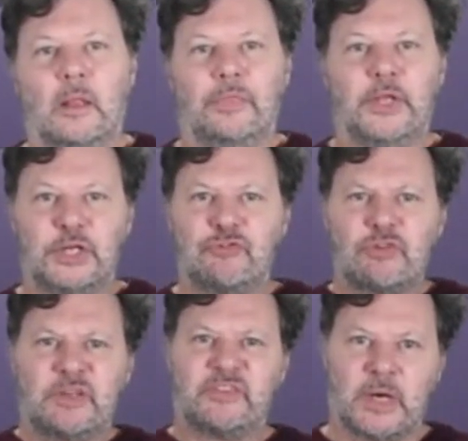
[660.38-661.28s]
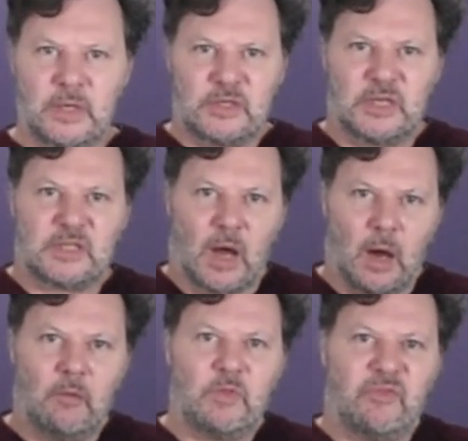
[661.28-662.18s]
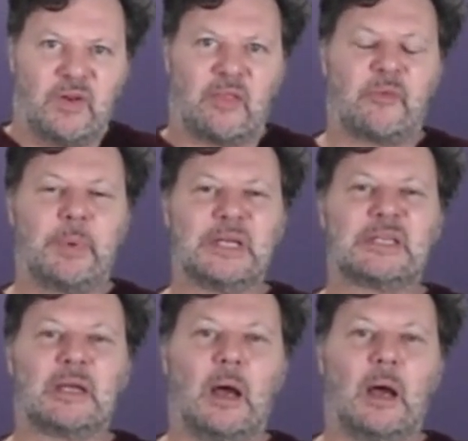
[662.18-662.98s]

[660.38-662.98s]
The destructive tendencies of the philanthropist